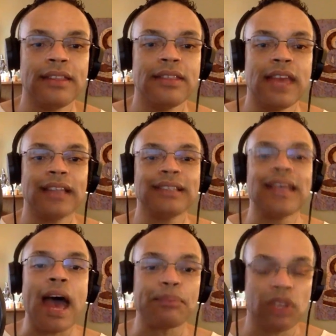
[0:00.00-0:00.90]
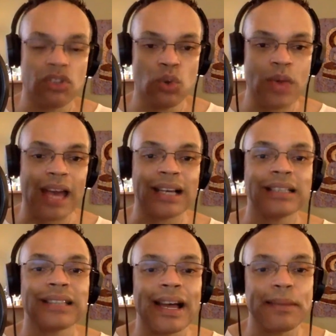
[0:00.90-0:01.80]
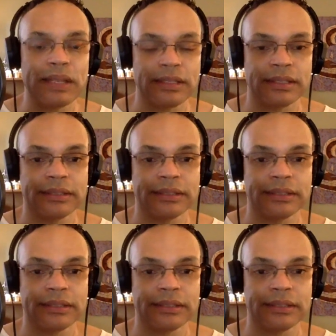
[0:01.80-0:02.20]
they adapt to that climate.